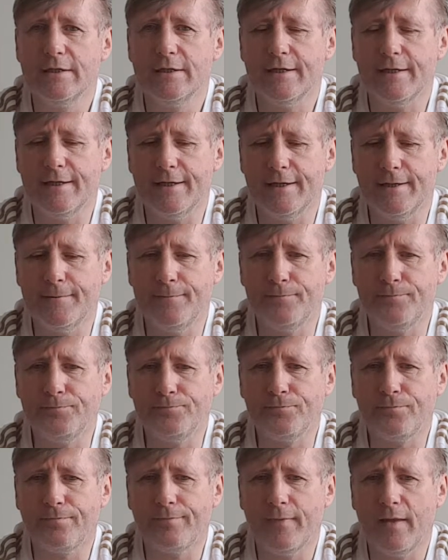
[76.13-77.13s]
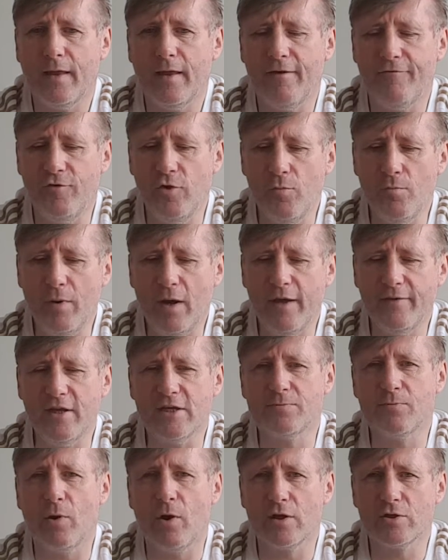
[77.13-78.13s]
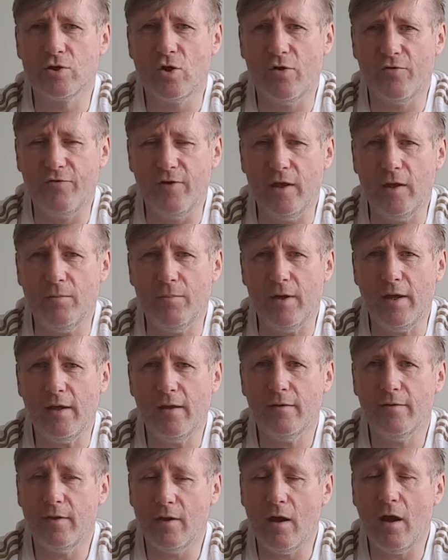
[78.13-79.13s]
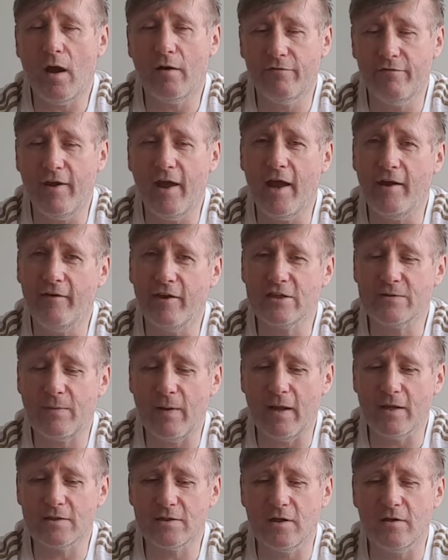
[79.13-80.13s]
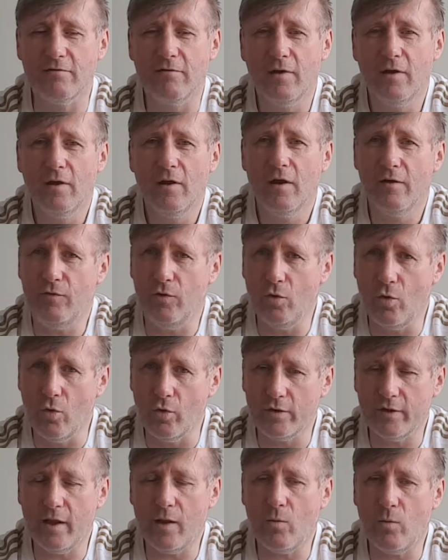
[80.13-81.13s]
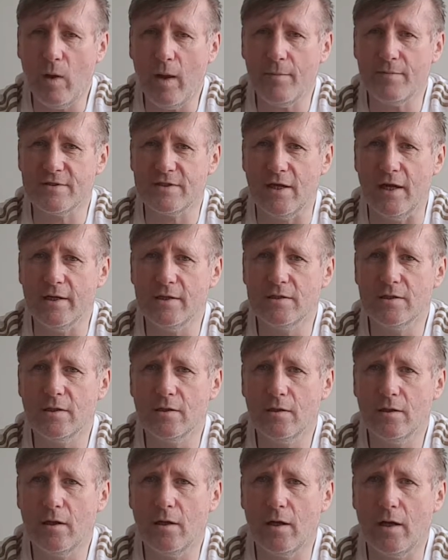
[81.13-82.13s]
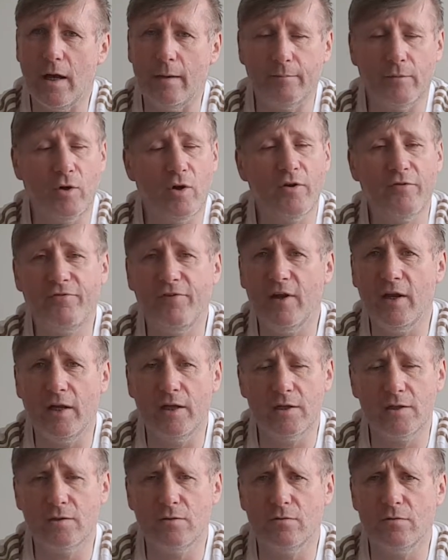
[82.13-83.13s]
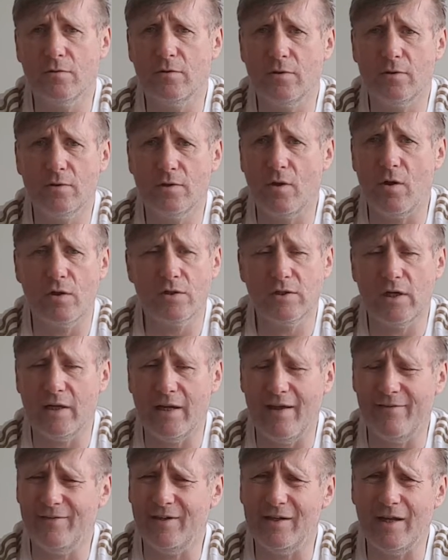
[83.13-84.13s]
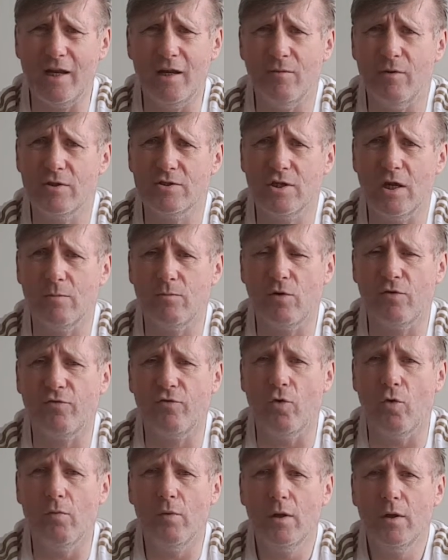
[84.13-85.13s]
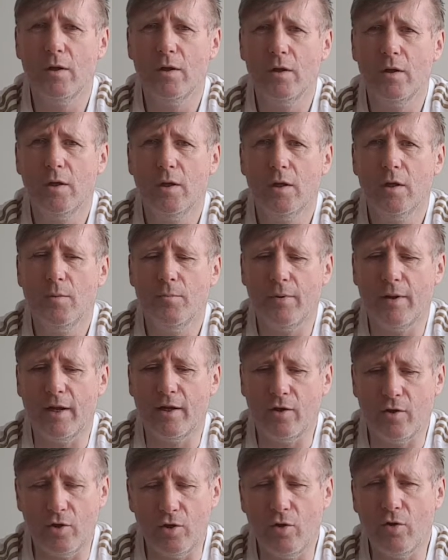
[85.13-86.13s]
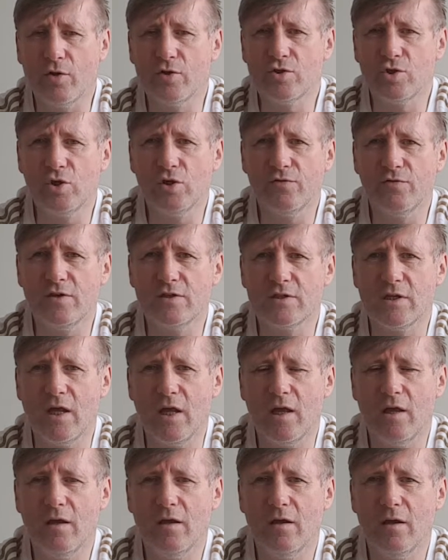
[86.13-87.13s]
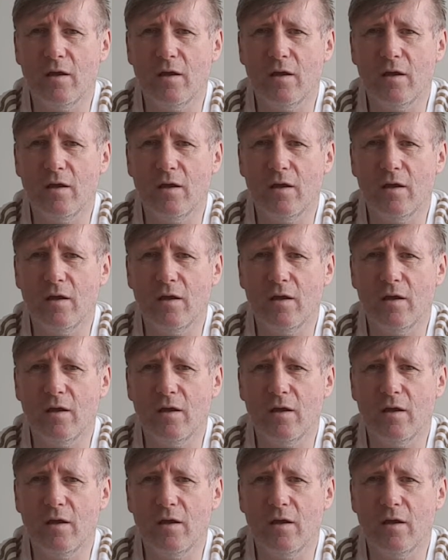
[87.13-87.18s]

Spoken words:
If you buy these products off eBay, they are very expensive. If you go to their website, I'm not affiliated to Contact Left in any way, shape or form, but I got a good service there.